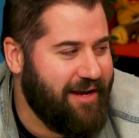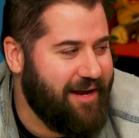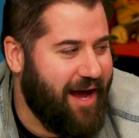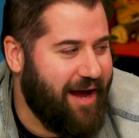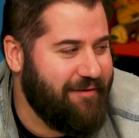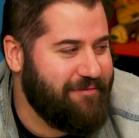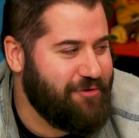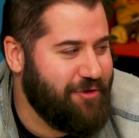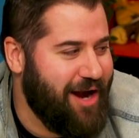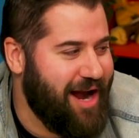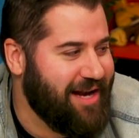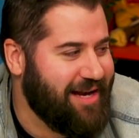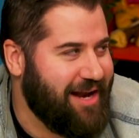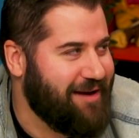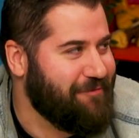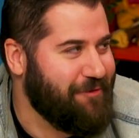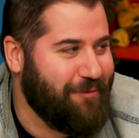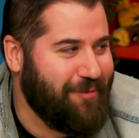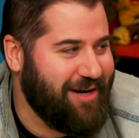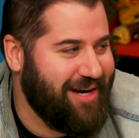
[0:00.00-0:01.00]
I've dragged
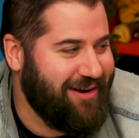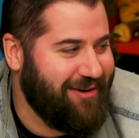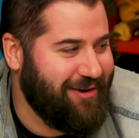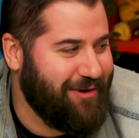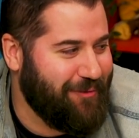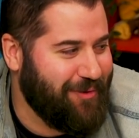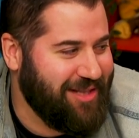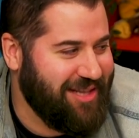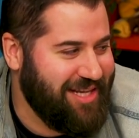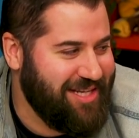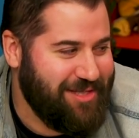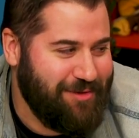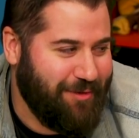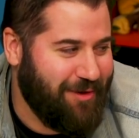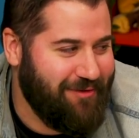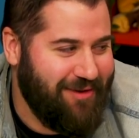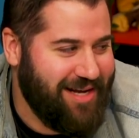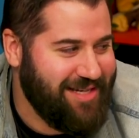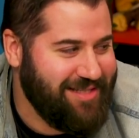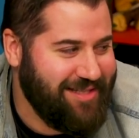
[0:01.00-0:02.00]
everyone here to at least one
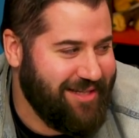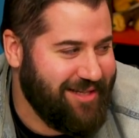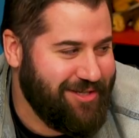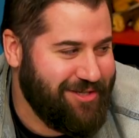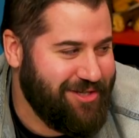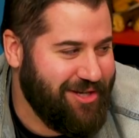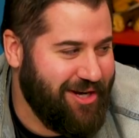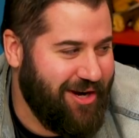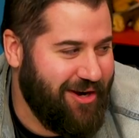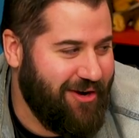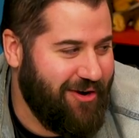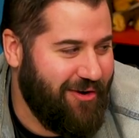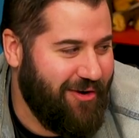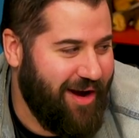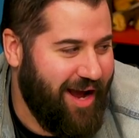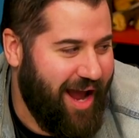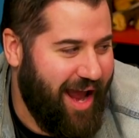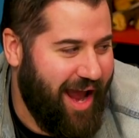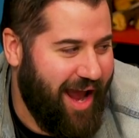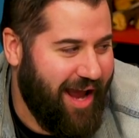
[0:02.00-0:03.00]
wrestling show, True.
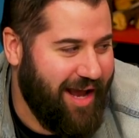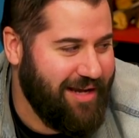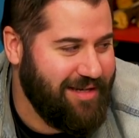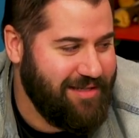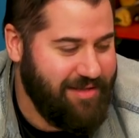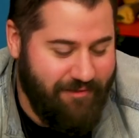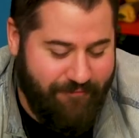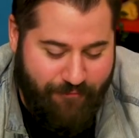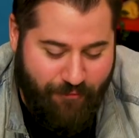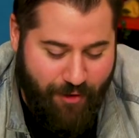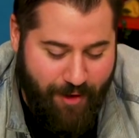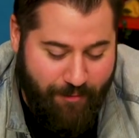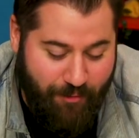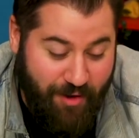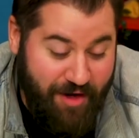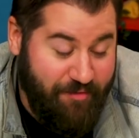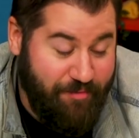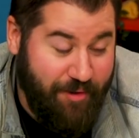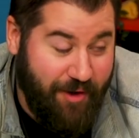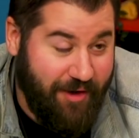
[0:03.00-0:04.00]
and for a
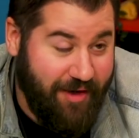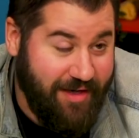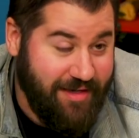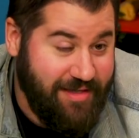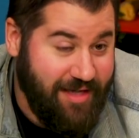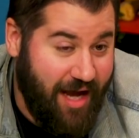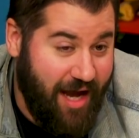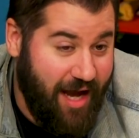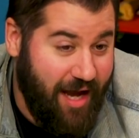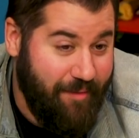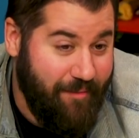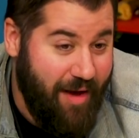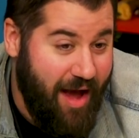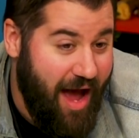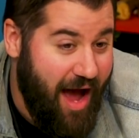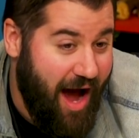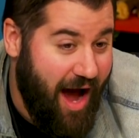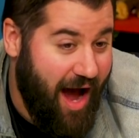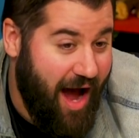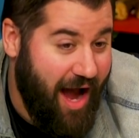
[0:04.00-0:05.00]
brief period in time,
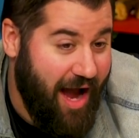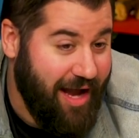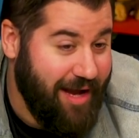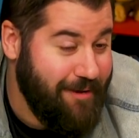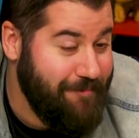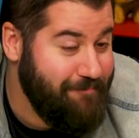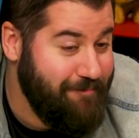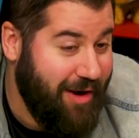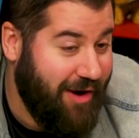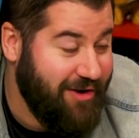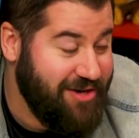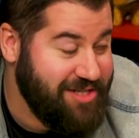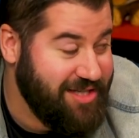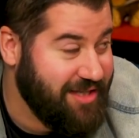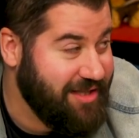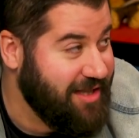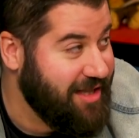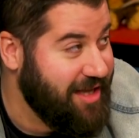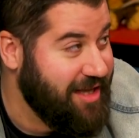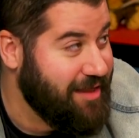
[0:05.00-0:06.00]
I
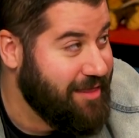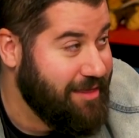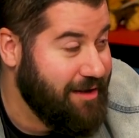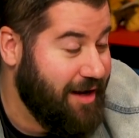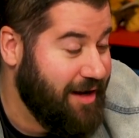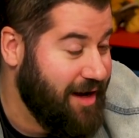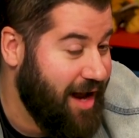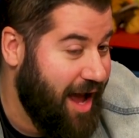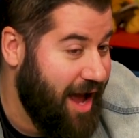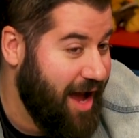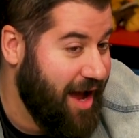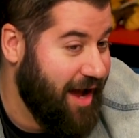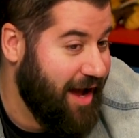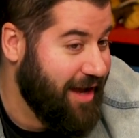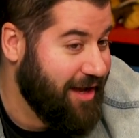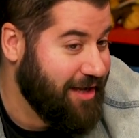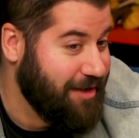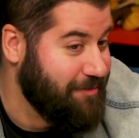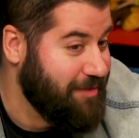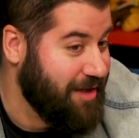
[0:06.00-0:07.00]
embarrassingly thought I
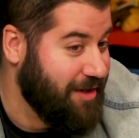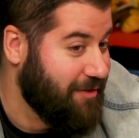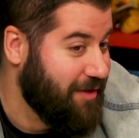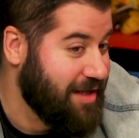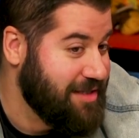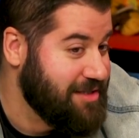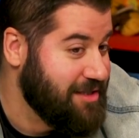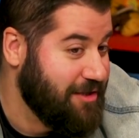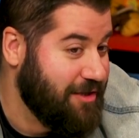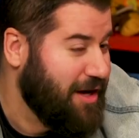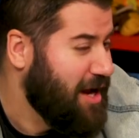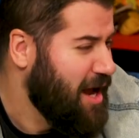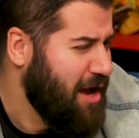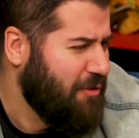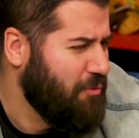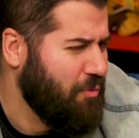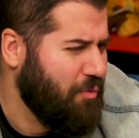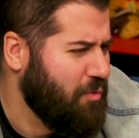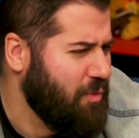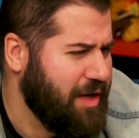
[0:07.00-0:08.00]
could be a wrestler.
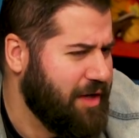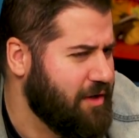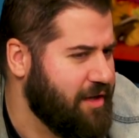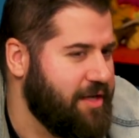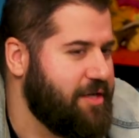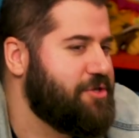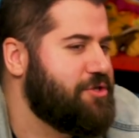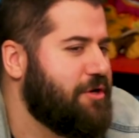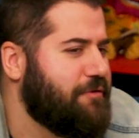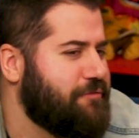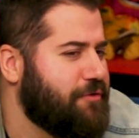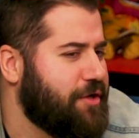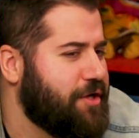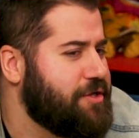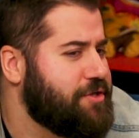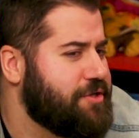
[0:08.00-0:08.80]
We don't need to show footage.